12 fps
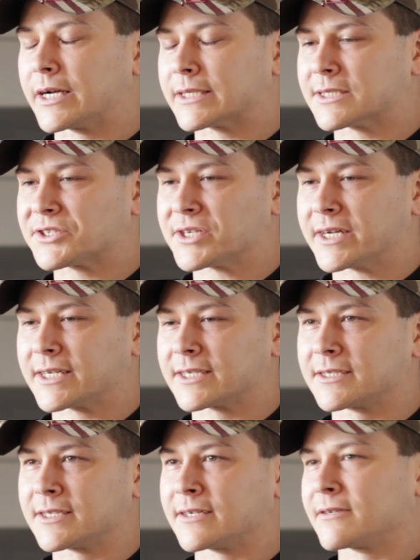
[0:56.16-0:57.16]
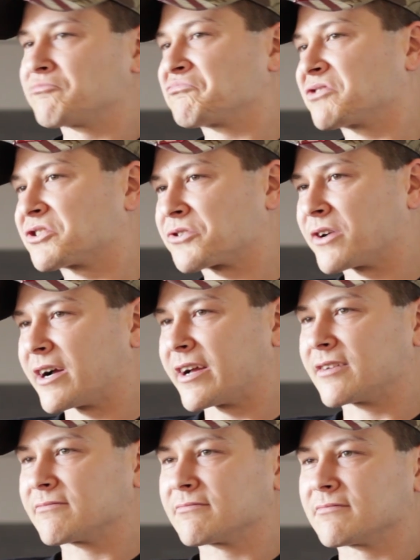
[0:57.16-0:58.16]
decided to try
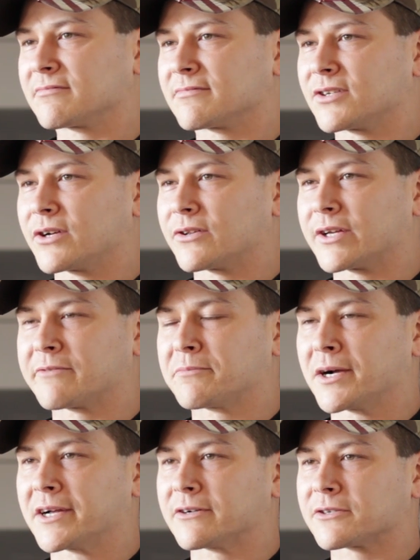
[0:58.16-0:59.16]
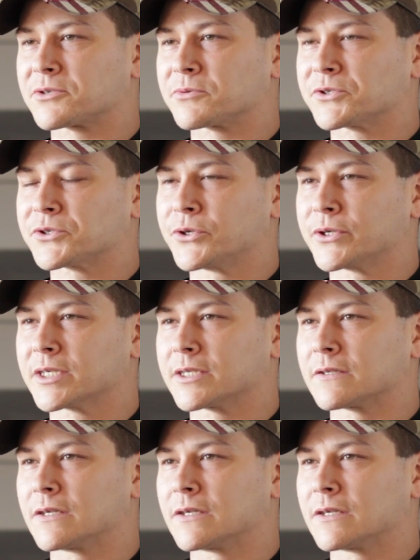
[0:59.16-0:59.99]
it. You know, everybody else was doing it.